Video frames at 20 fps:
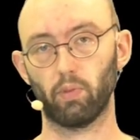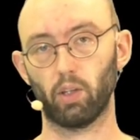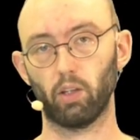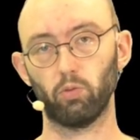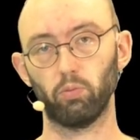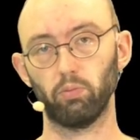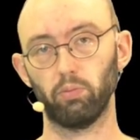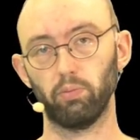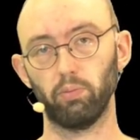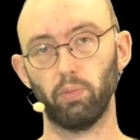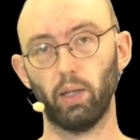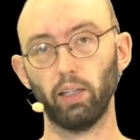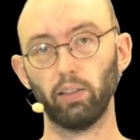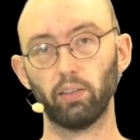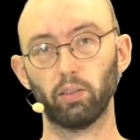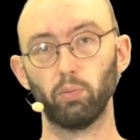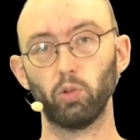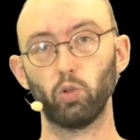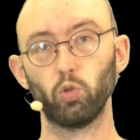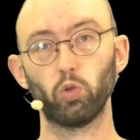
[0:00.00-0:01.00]

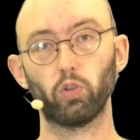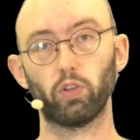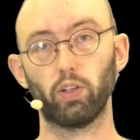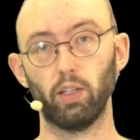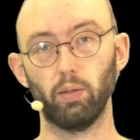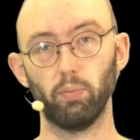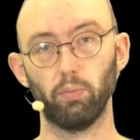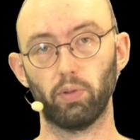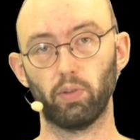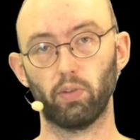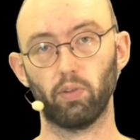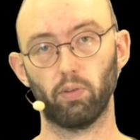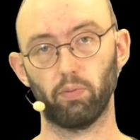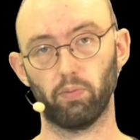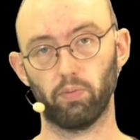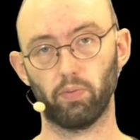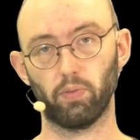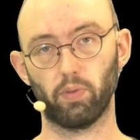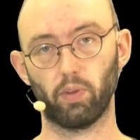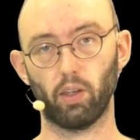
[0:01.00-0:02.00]
make them lose limbs
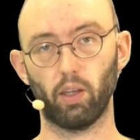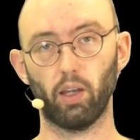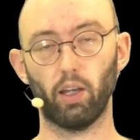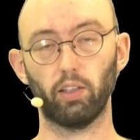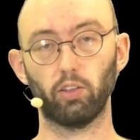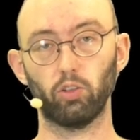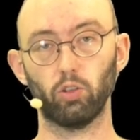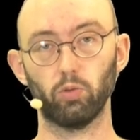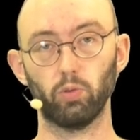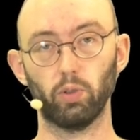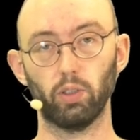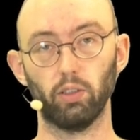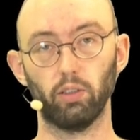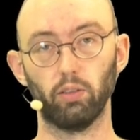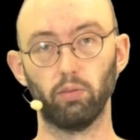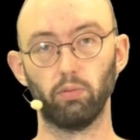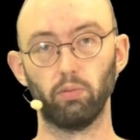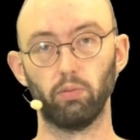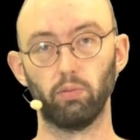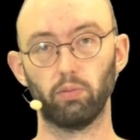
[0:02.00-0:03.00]
at your
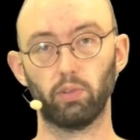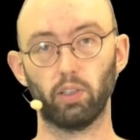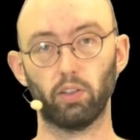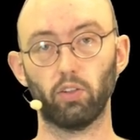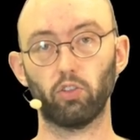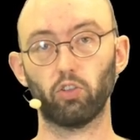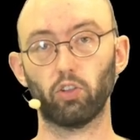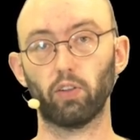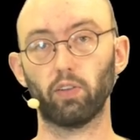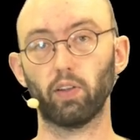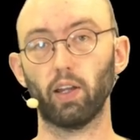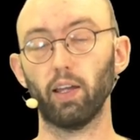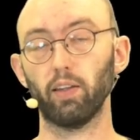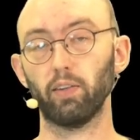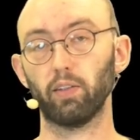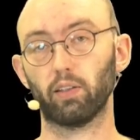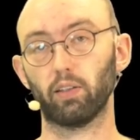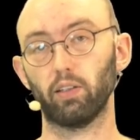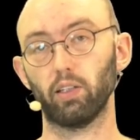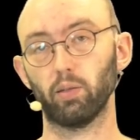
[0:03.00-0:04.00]
will. This is just
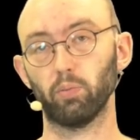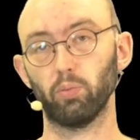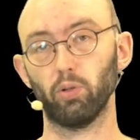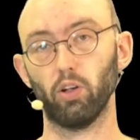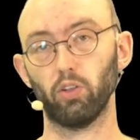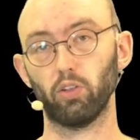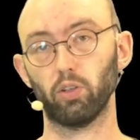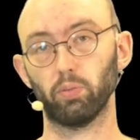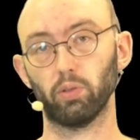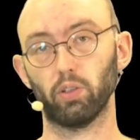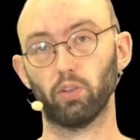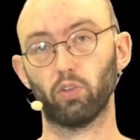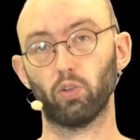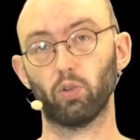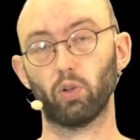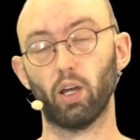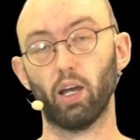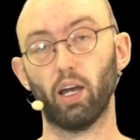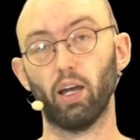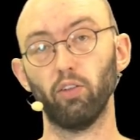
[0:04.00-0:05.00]
ethically impossible. So
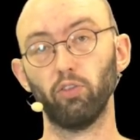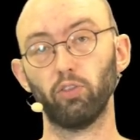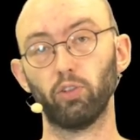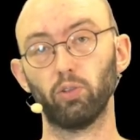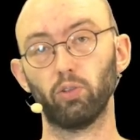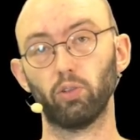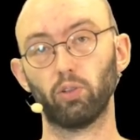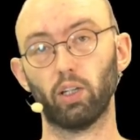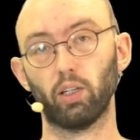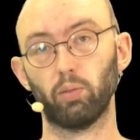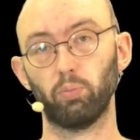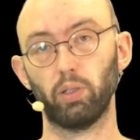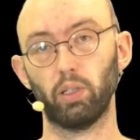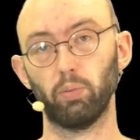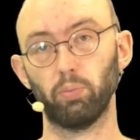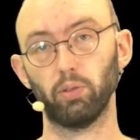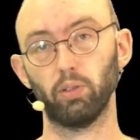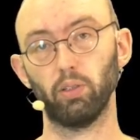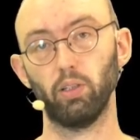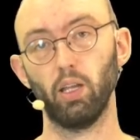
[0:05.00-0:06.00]
you have to look at
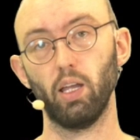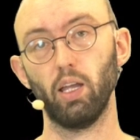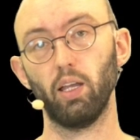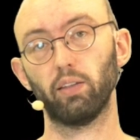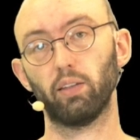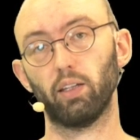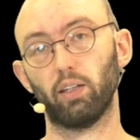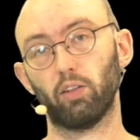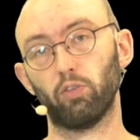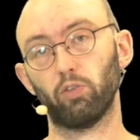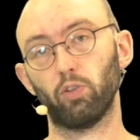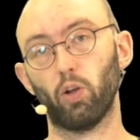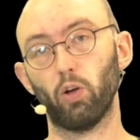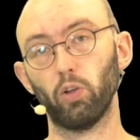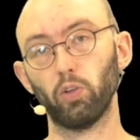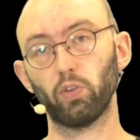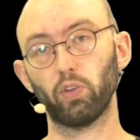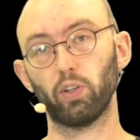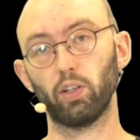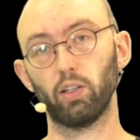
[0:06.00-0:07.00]
people that have
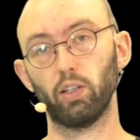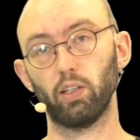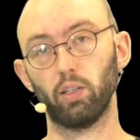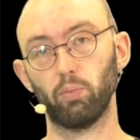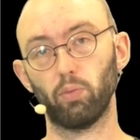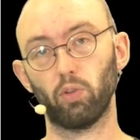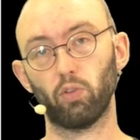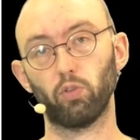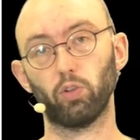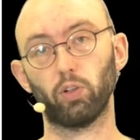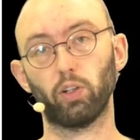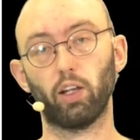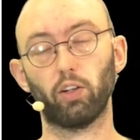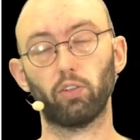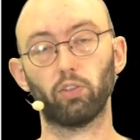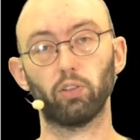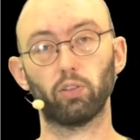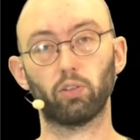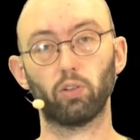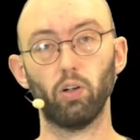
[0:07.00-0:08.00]
lost their limbs for
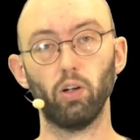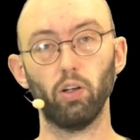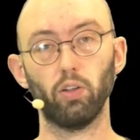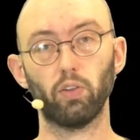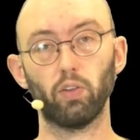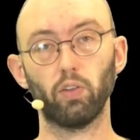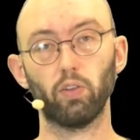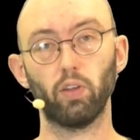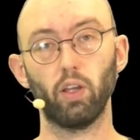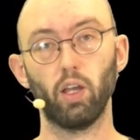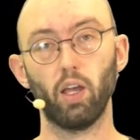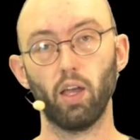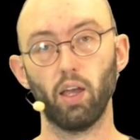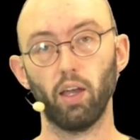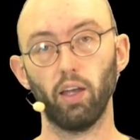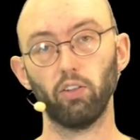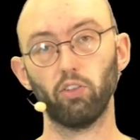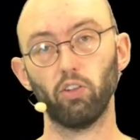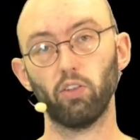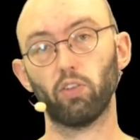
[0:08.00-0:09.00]
natural causes
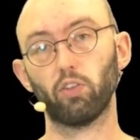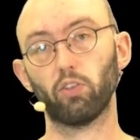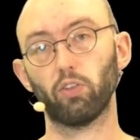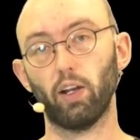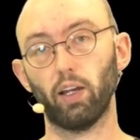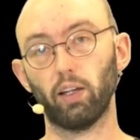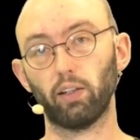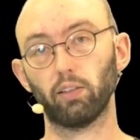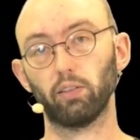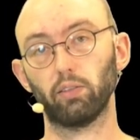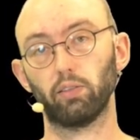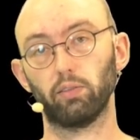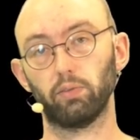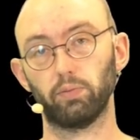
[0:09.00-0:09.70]
and just track